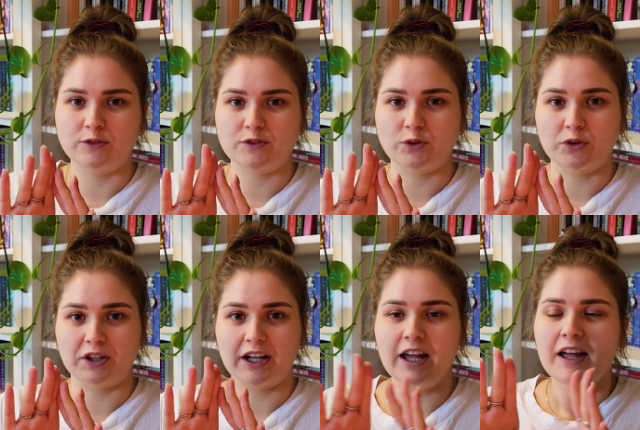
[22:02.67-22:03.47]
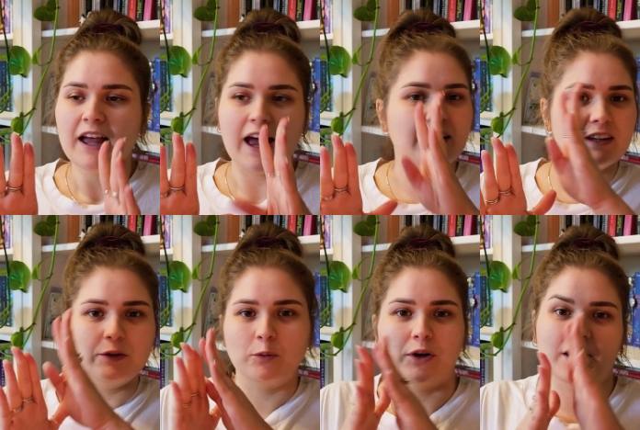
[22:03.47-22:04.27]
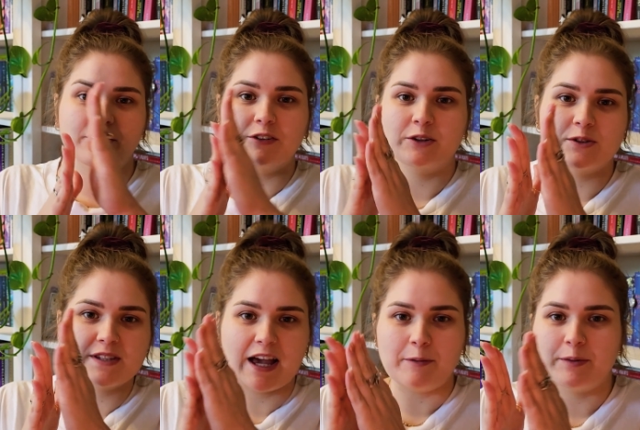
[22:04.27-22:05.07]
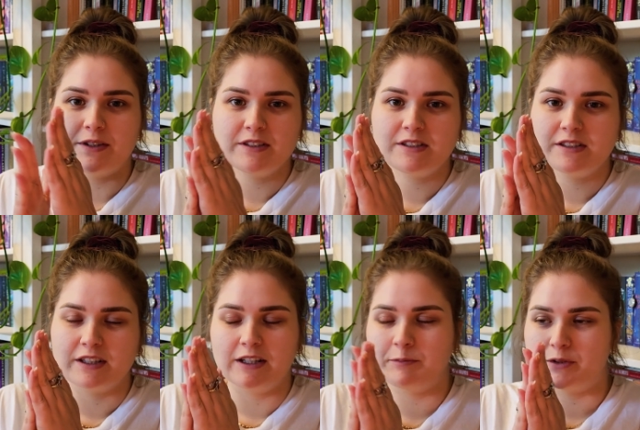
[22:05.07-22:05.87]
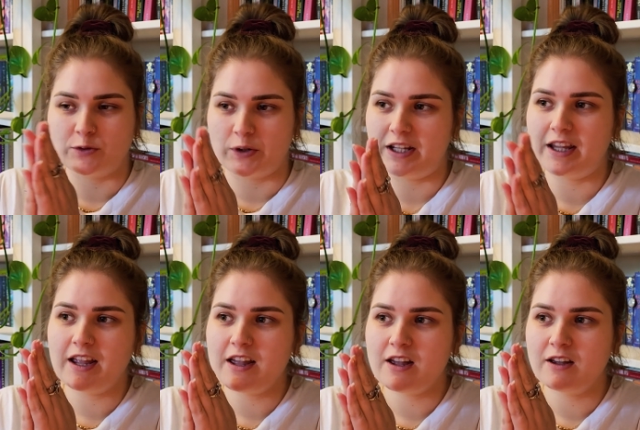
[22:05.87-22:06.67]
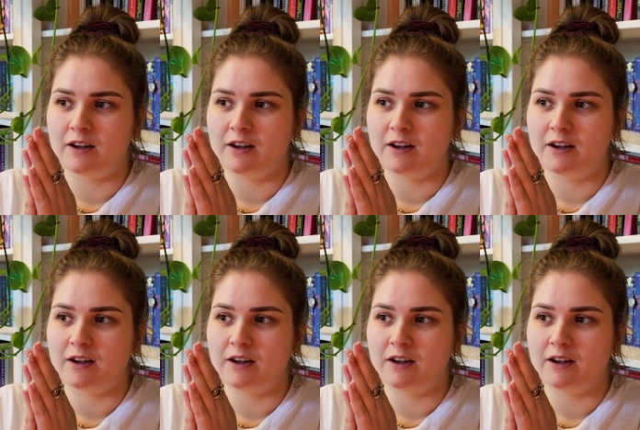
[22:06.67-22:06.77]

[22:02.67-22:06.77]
story? And then whatever else happened in between there